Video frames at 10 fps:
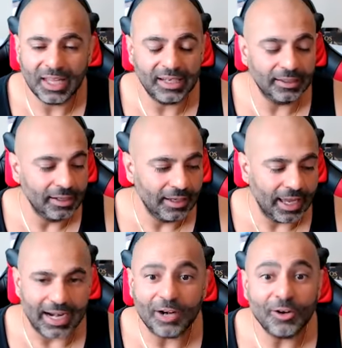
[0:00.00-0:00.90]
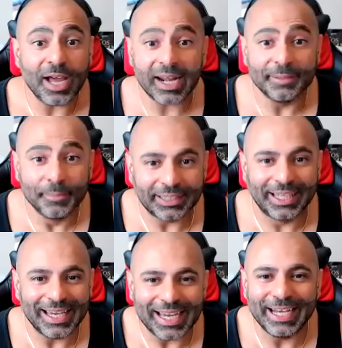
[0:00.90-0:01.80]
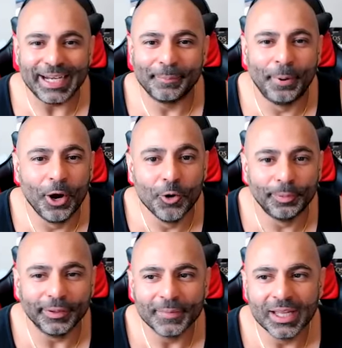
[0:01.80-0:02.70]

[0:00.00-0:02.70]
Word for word: And and I don't got to admit to eating poop.